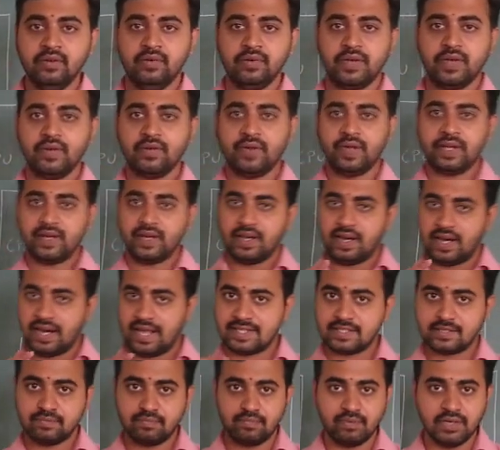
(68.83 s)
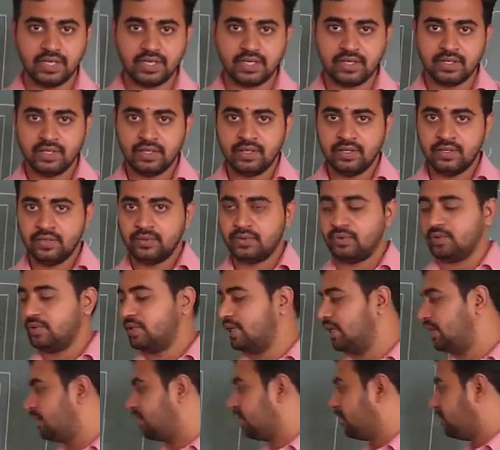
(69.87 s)
Okay, you can grasp it, so
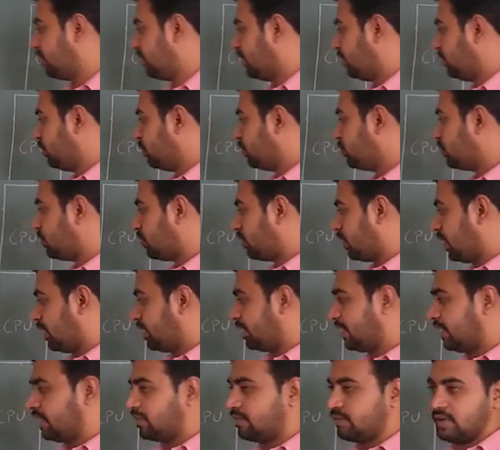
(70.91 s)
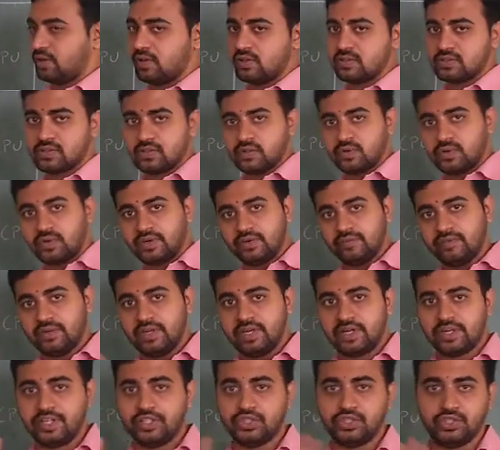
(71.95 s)
that the new content
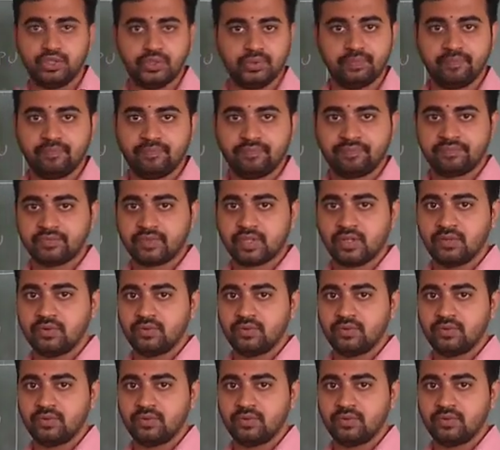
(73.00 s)
will reach you.